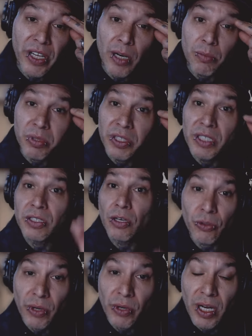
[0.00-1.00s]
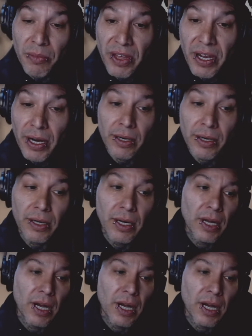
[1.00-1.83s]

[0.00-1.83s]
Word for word: there, please go join up there.